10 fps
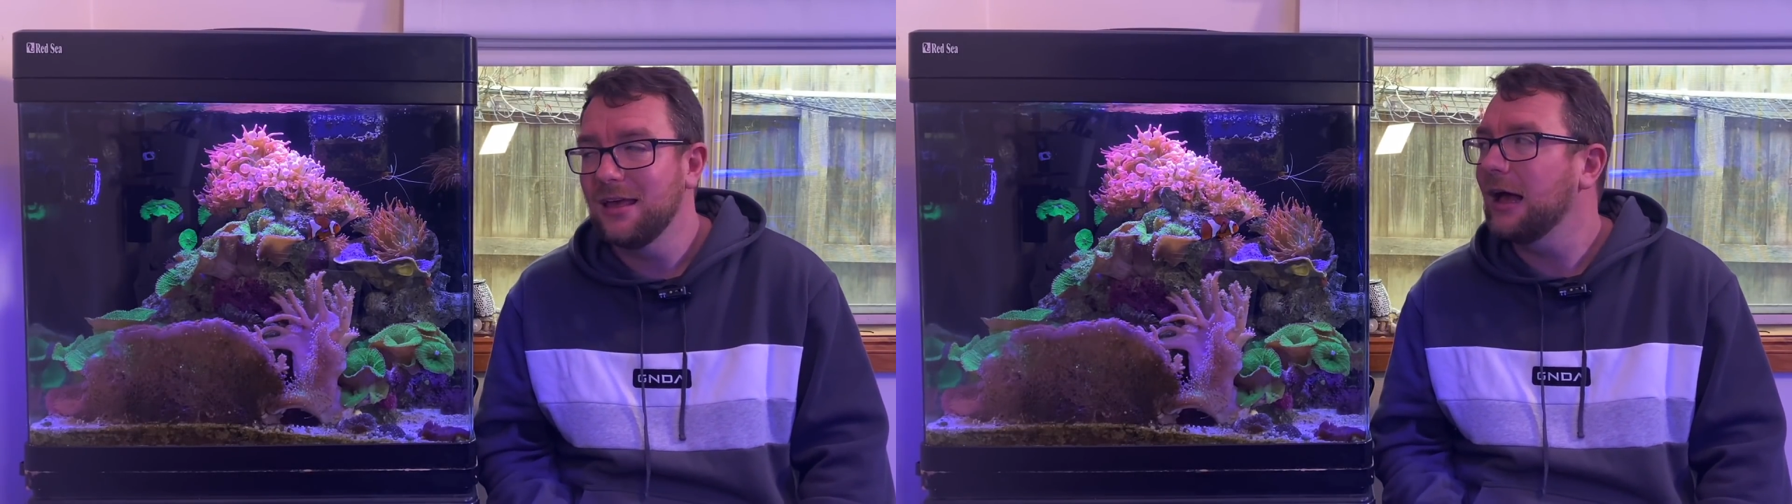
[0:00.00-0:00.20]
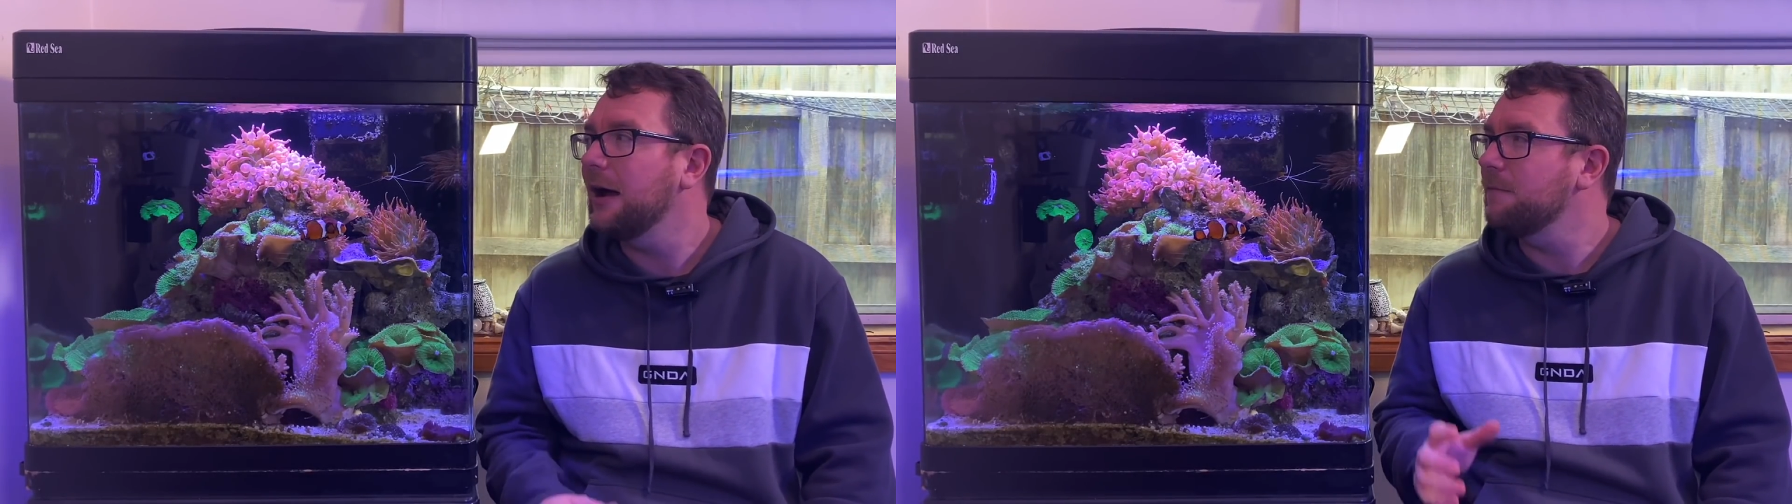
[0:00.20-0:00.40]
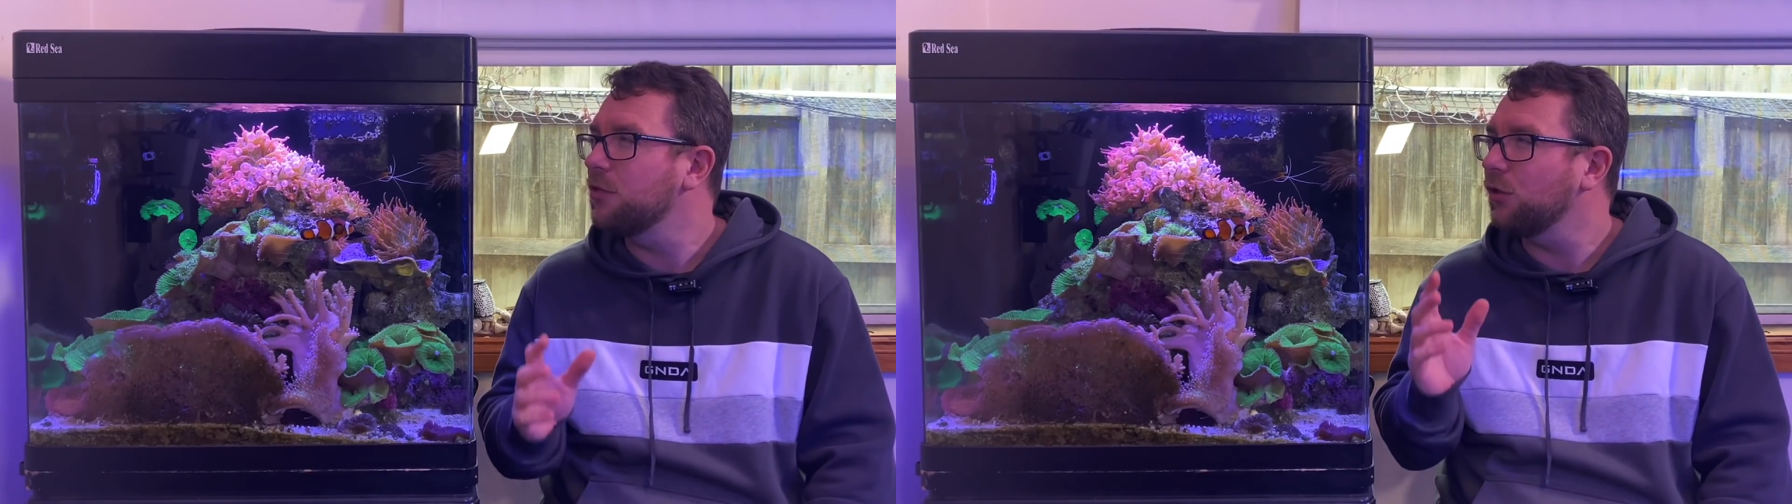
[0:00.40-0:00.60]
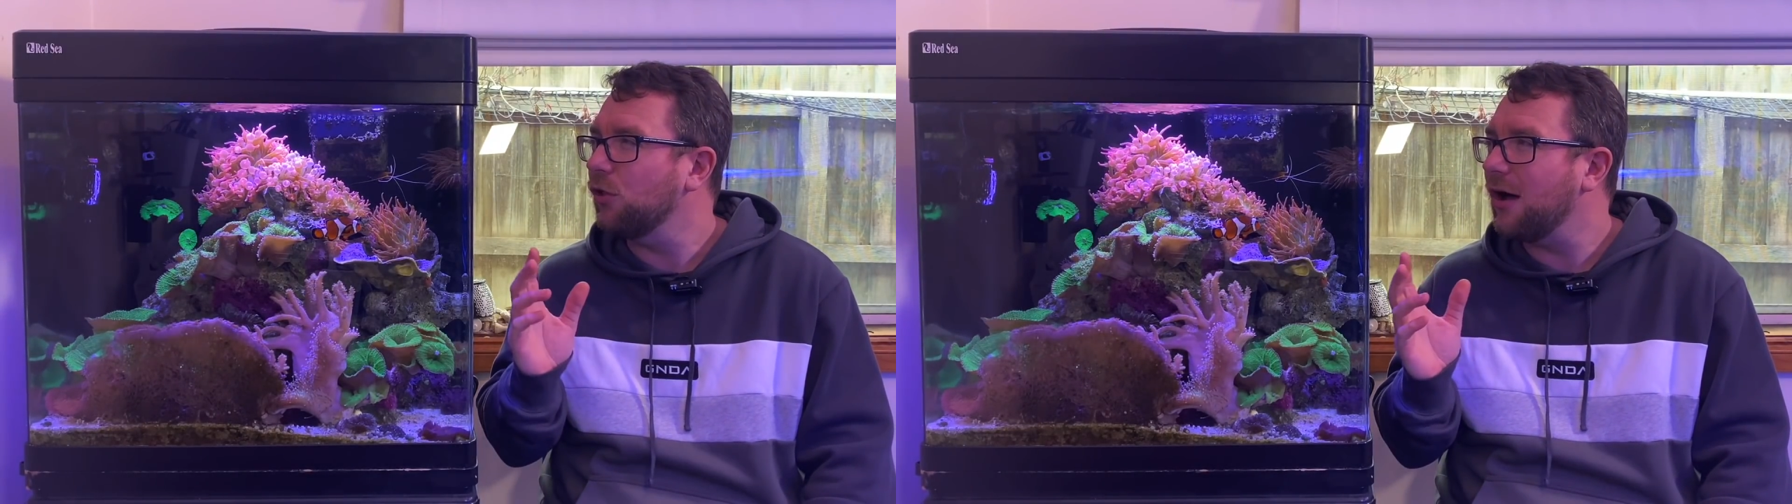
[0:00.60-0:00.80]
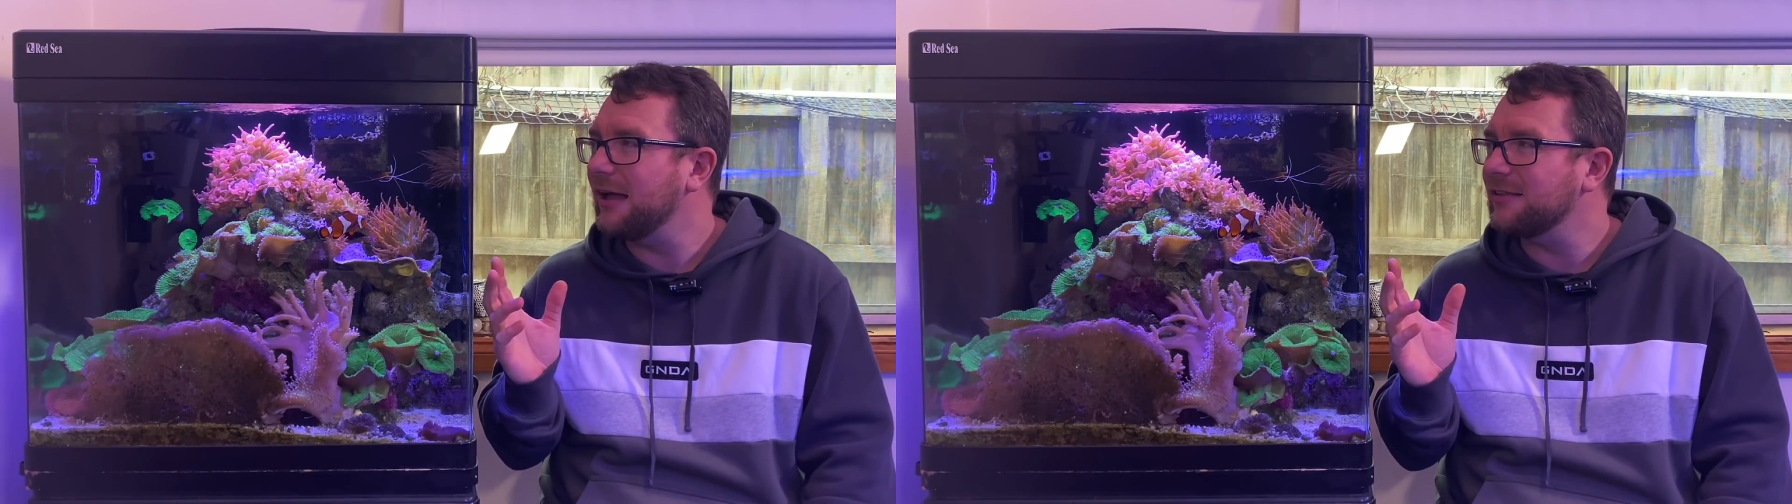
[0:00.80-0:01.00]
The
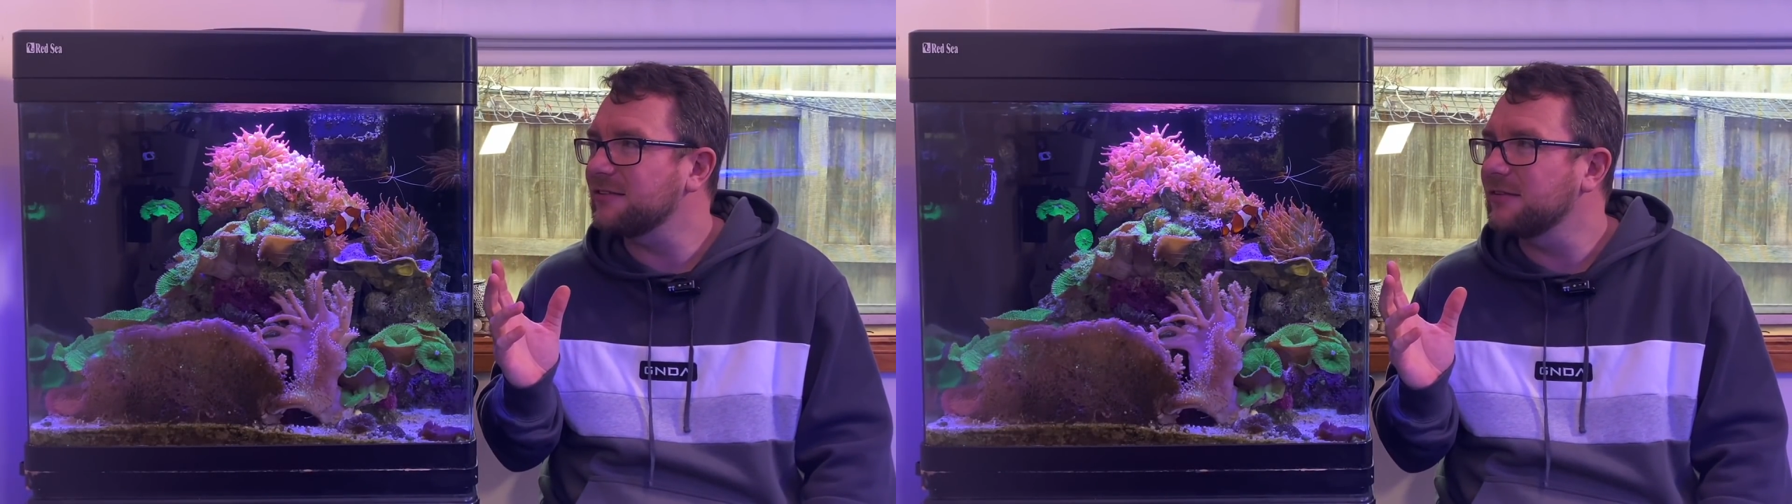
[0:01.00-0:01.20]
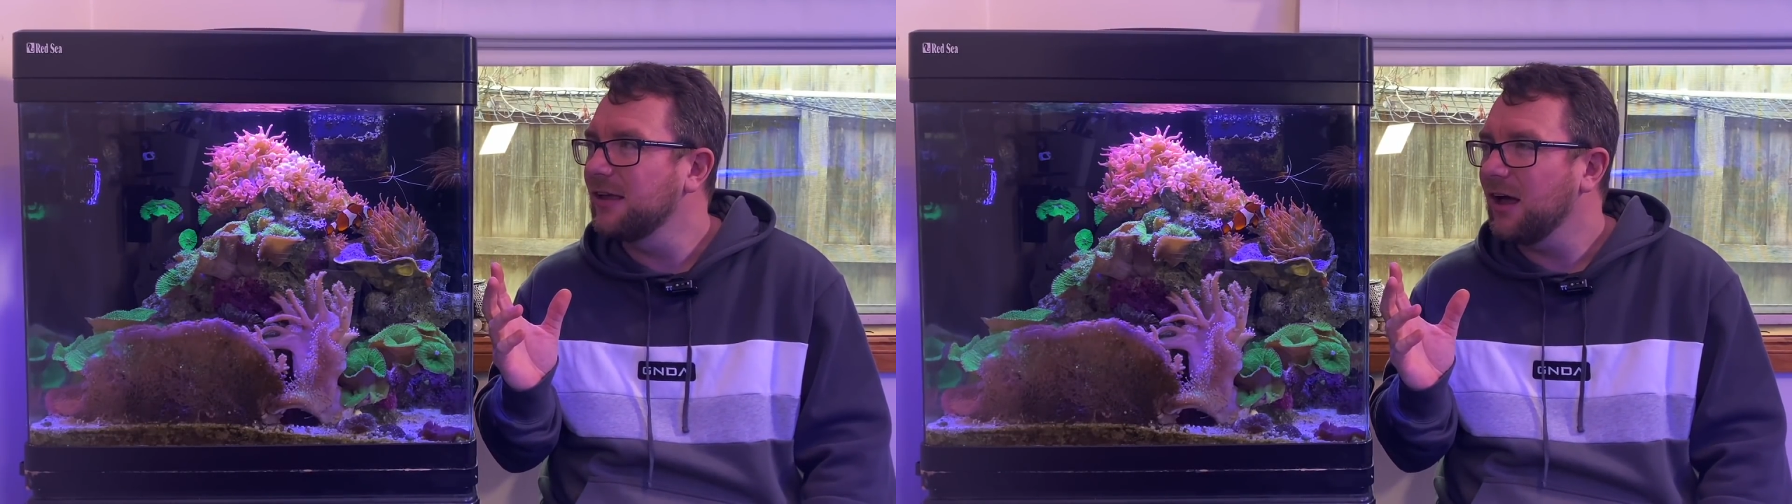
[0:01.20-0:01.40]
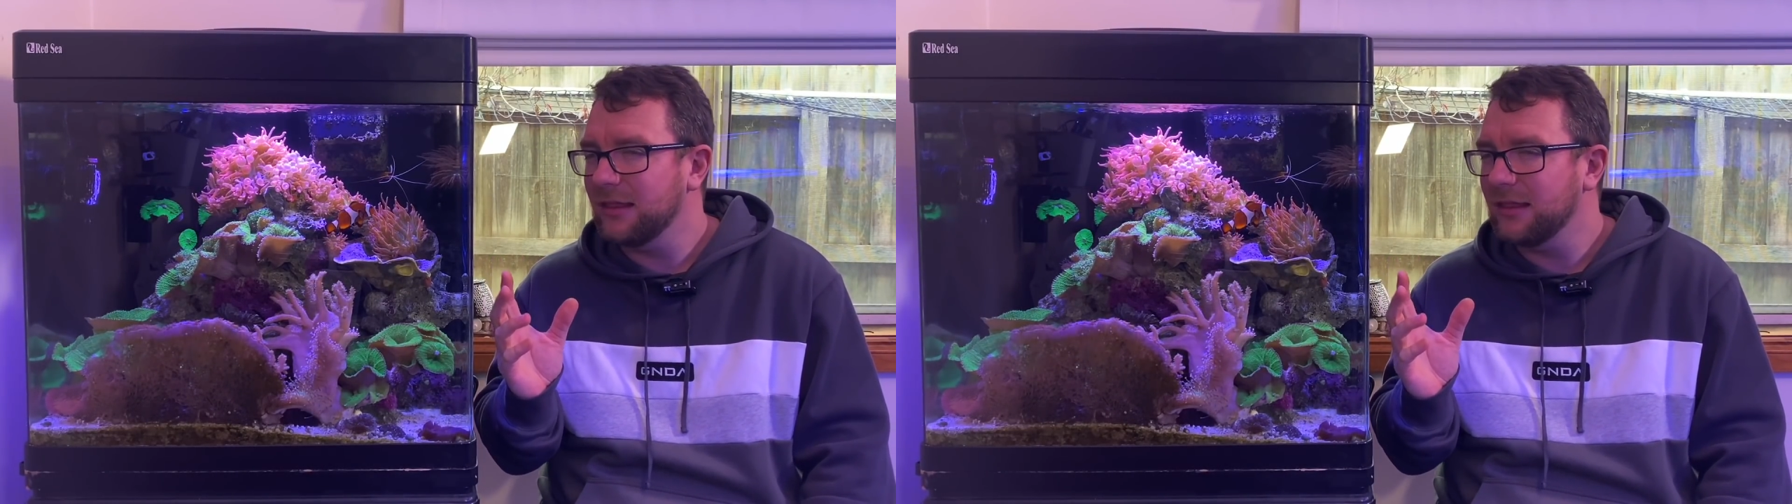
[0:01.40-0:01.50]
lights,